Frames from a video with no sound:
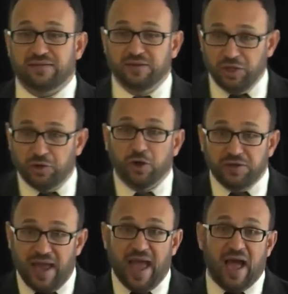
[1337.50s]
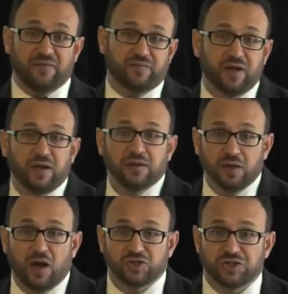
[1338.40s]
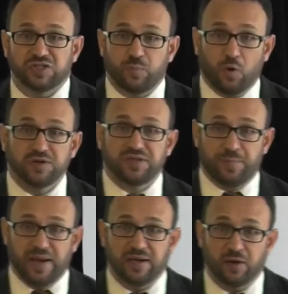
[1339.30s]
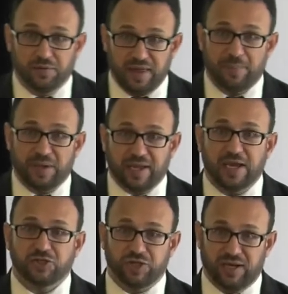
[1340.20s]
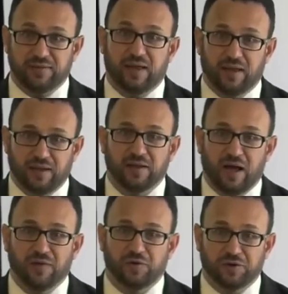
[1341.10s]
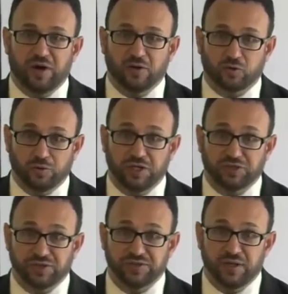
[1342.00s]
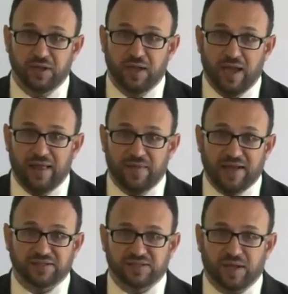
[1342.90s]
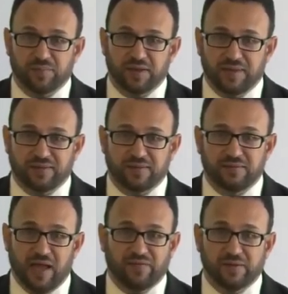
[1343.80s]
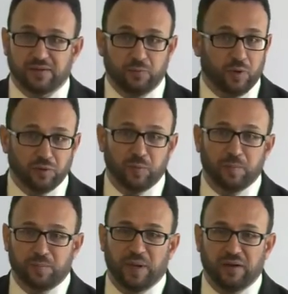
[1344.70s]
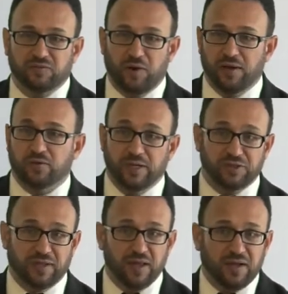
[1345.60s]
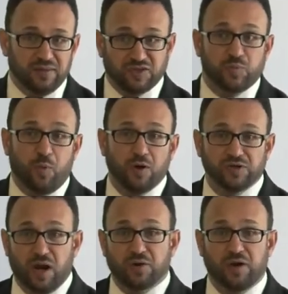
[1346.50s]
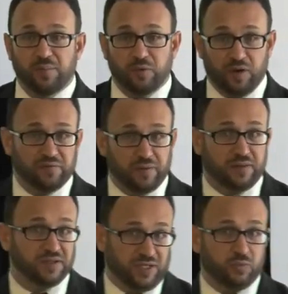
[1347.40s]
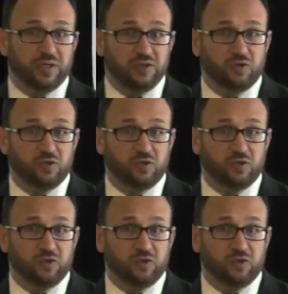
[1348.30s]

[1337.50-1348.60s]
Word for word: you could have larger spoils depending on the application and the underground conditions. And that's something that definitely we've been trying to mention, that the spoils are going to be one of the things that we